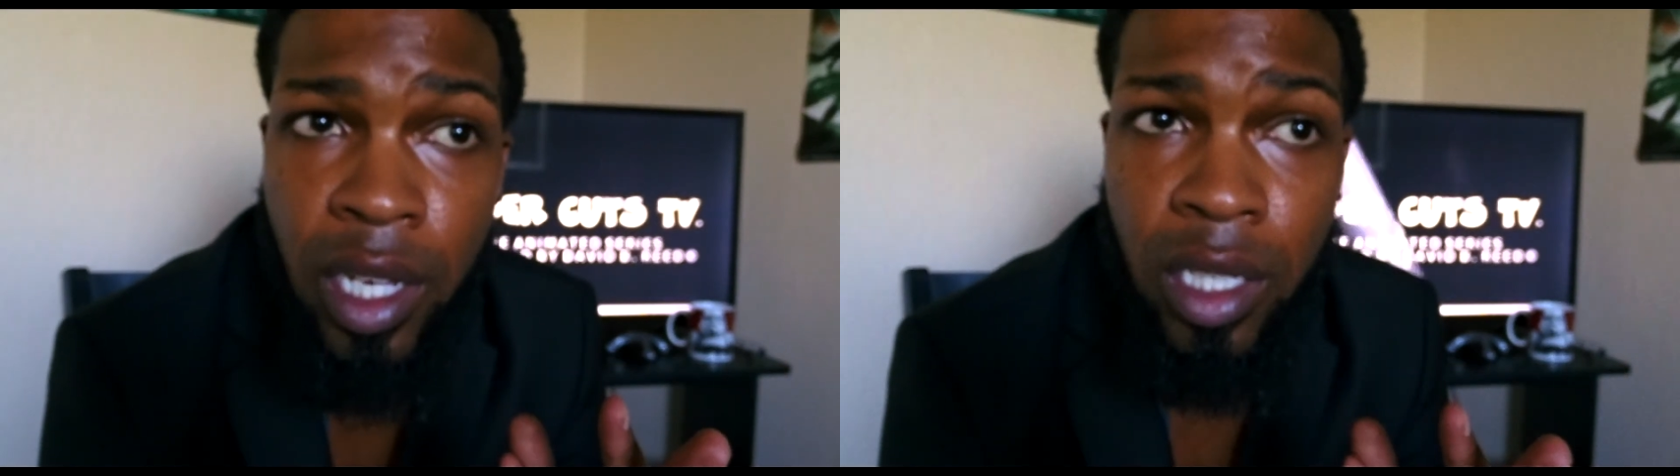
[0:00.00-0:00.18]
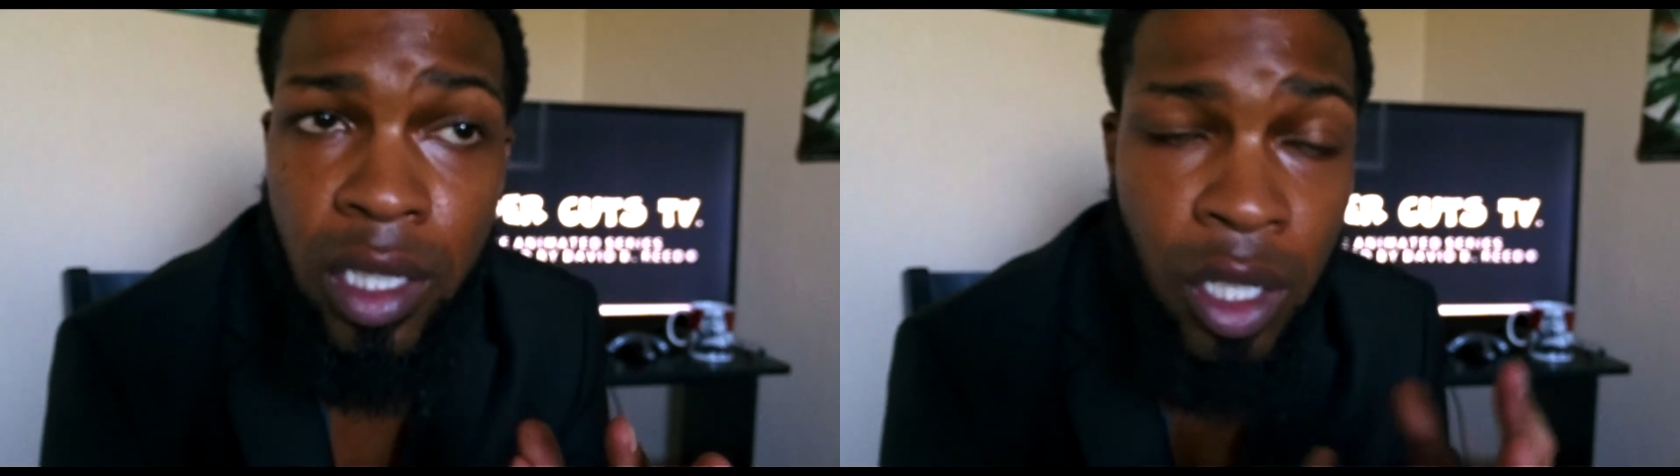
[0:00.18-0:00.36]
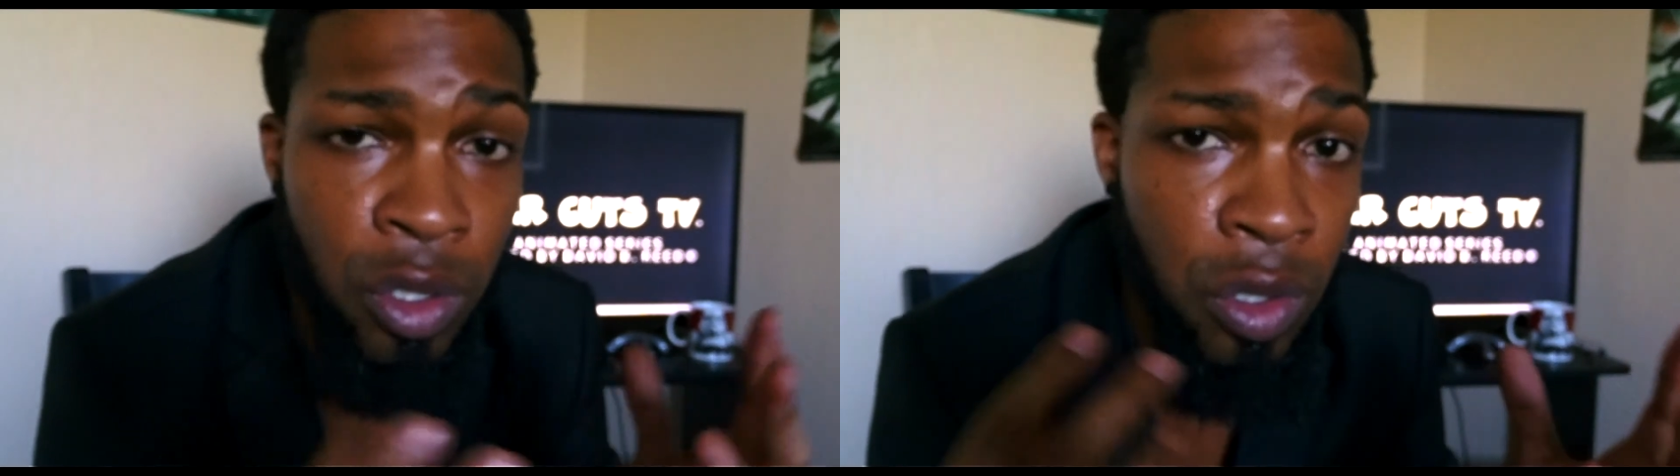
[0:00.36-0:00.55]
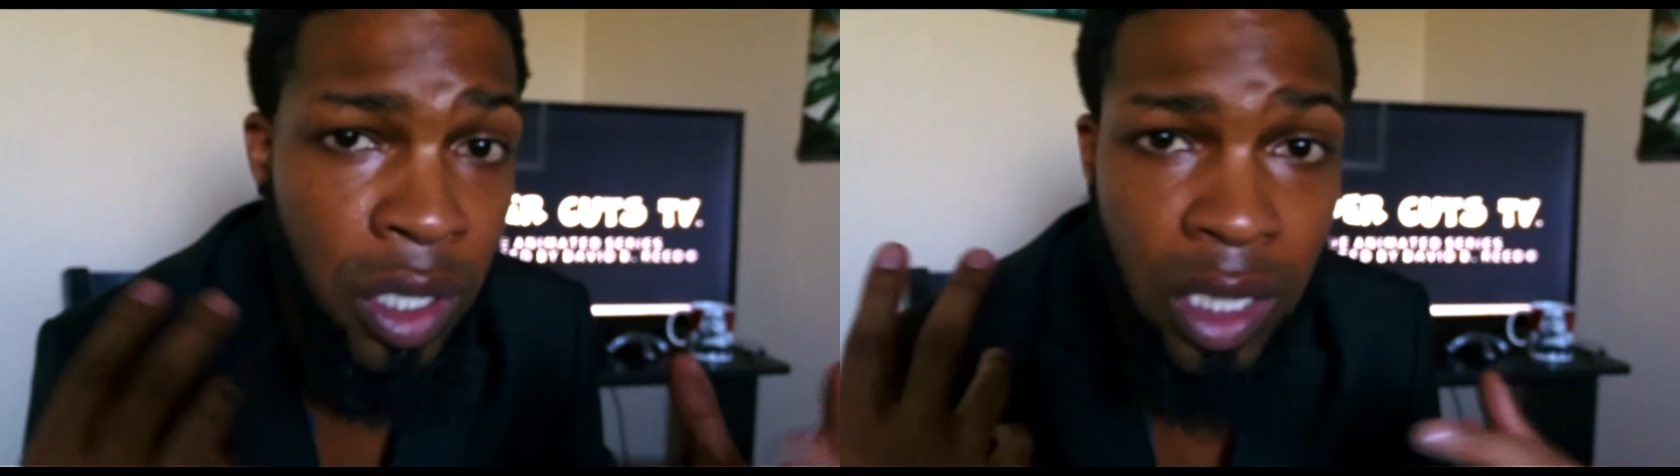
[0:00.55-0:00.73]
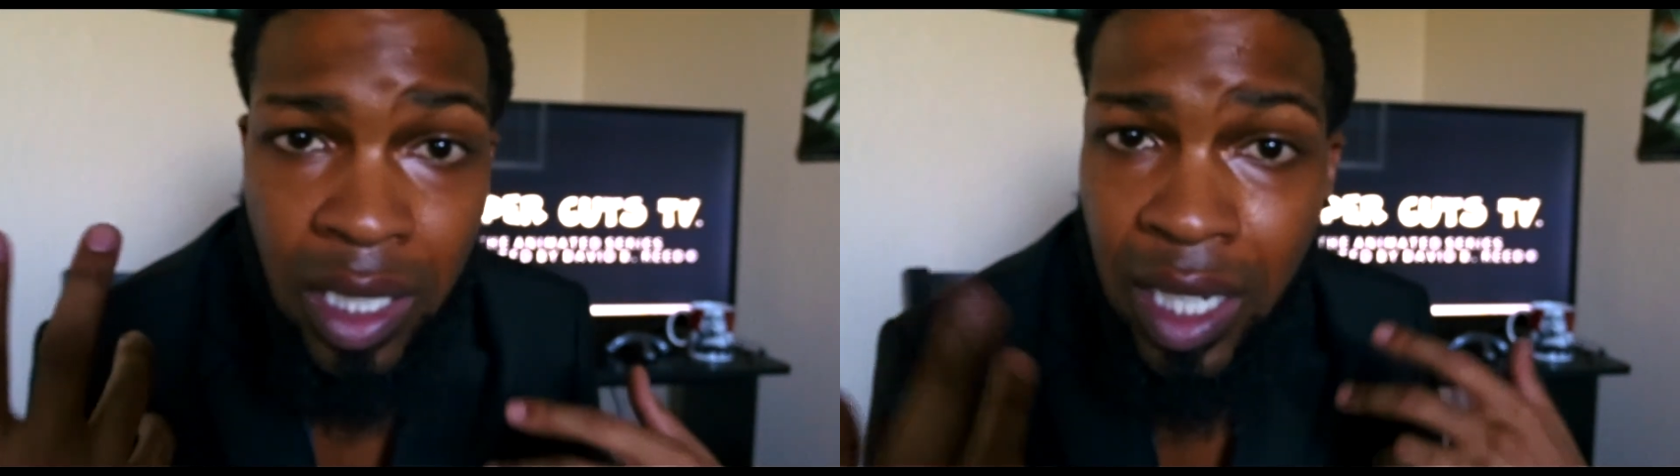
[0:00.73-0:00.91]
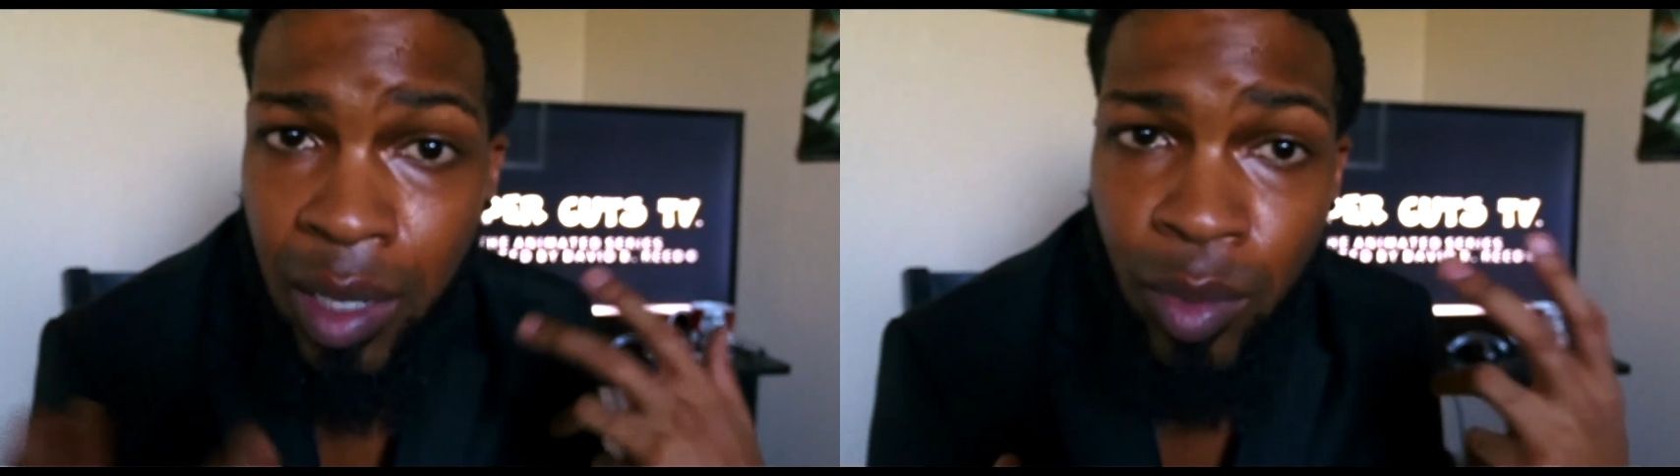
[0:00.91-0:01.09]
you
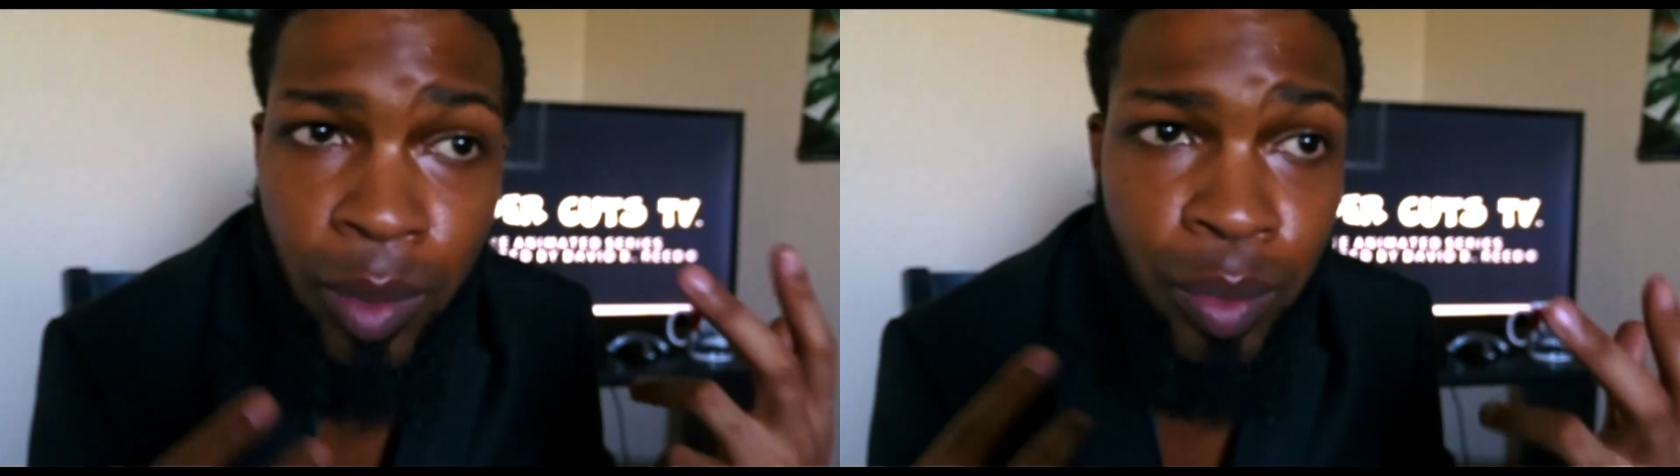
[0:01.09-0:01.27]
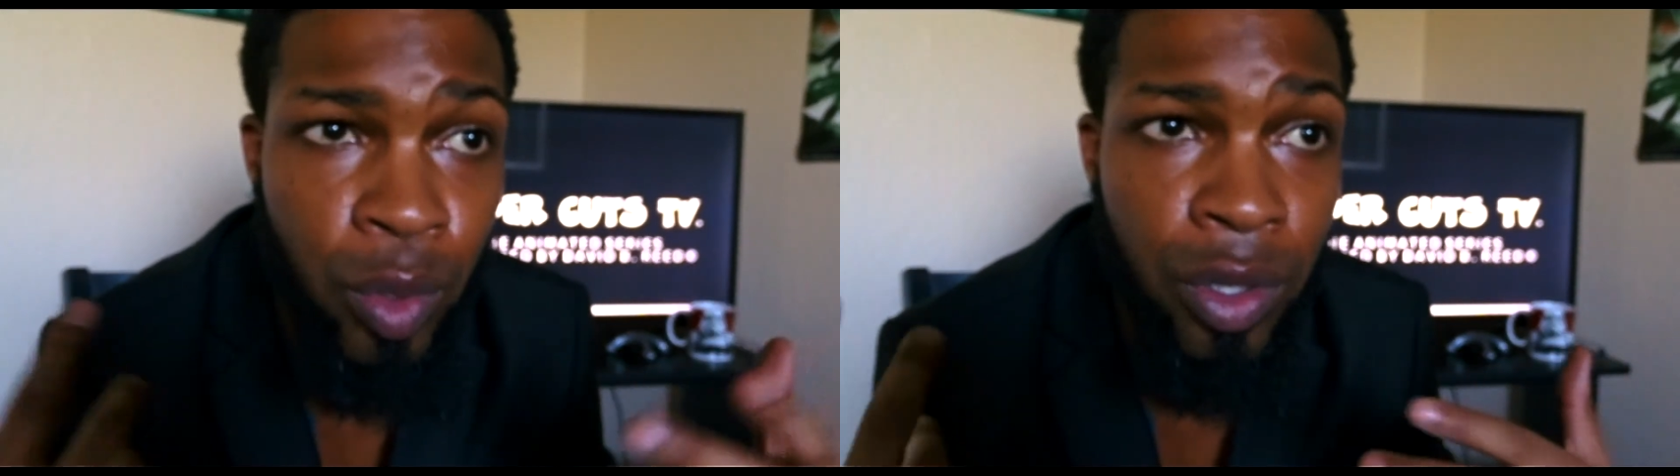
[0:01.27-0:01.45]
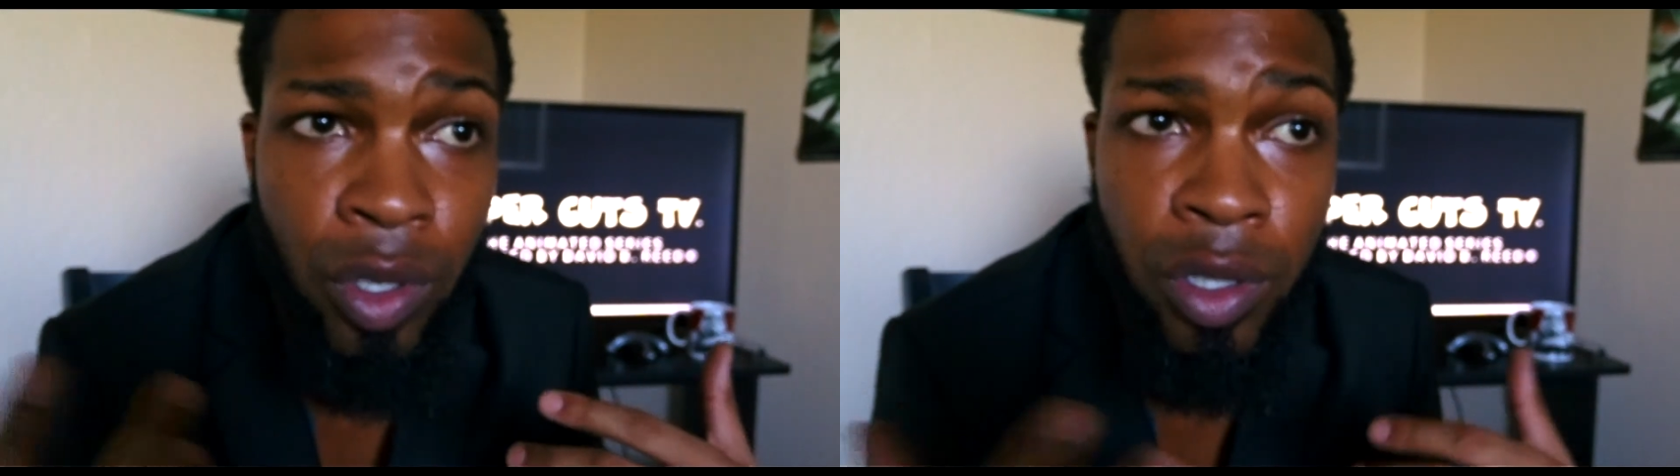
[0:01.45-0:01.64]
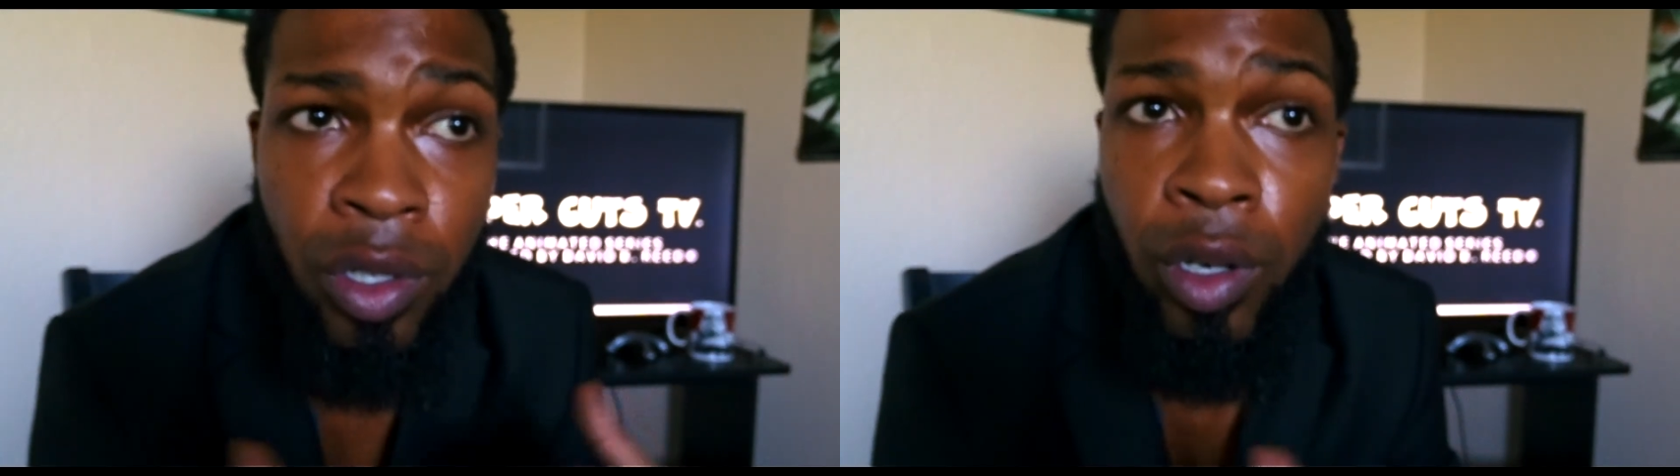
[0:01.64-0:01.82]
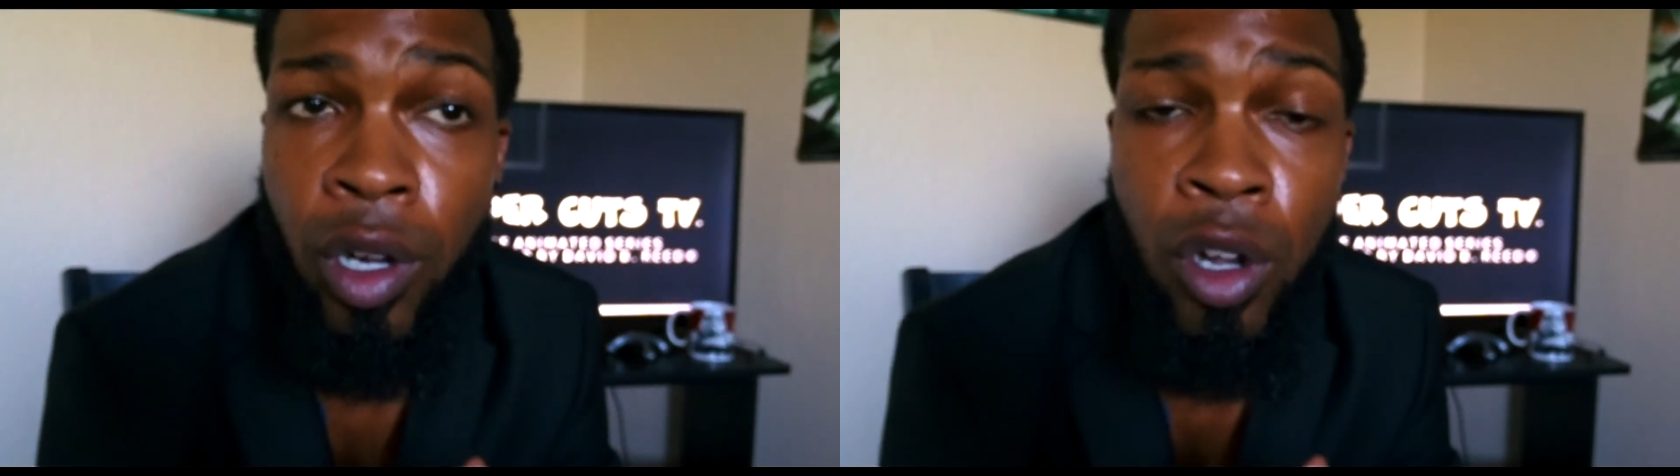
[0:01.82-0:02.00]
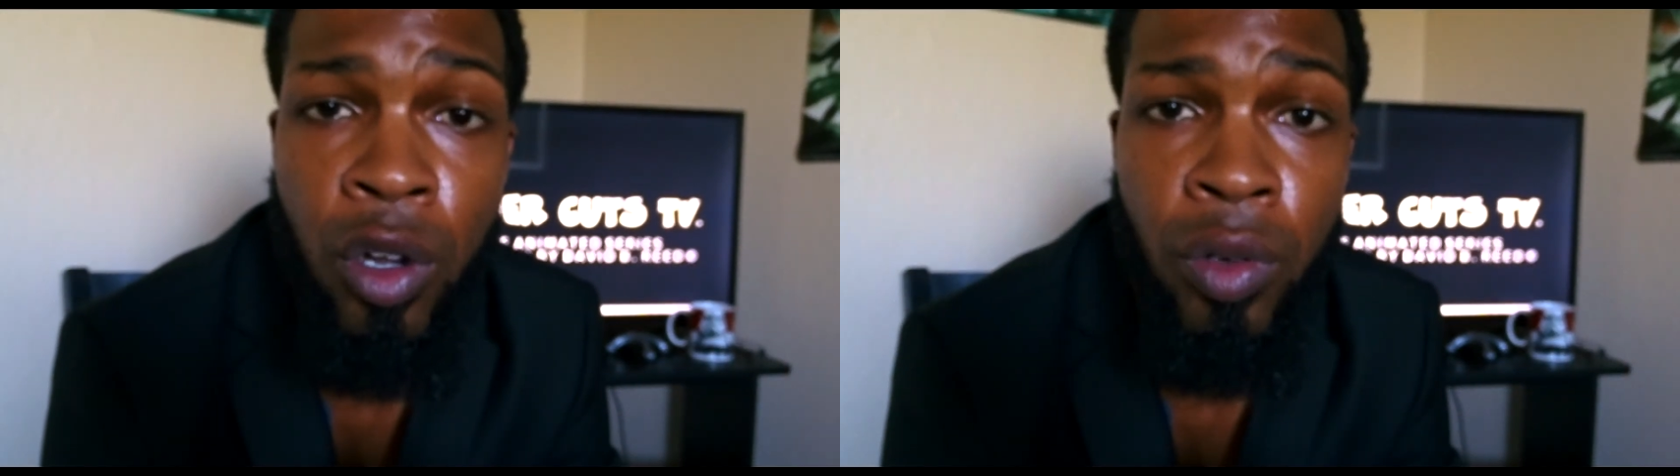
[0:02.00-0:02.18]
couldn't come up with on your
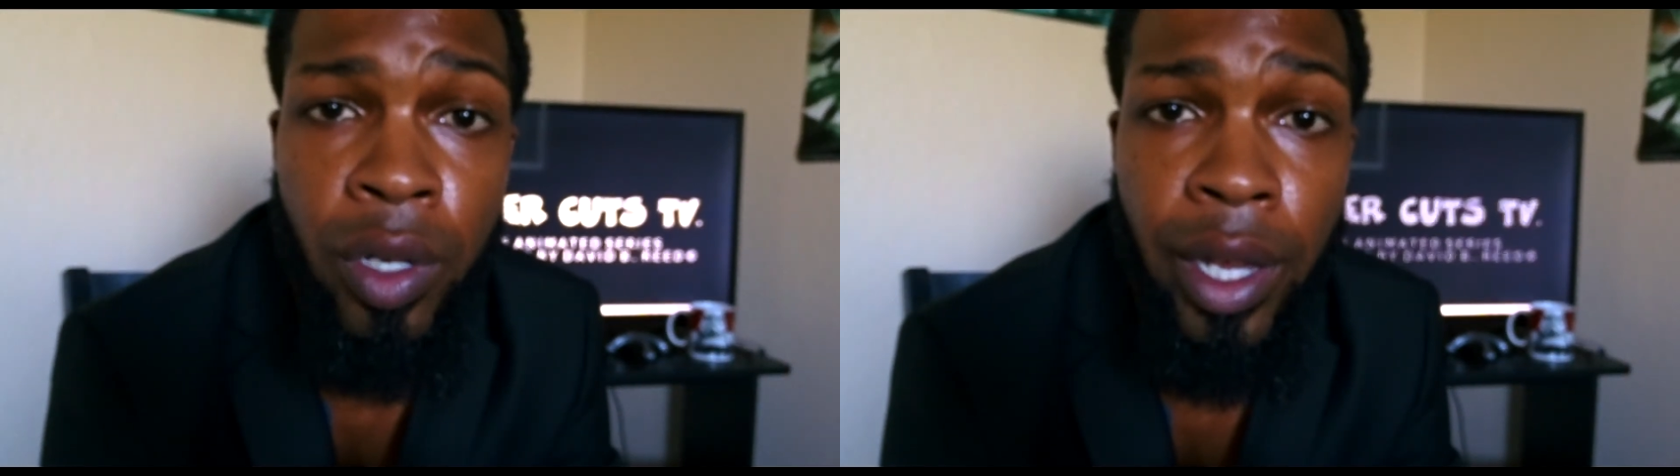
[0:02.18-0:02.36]
own.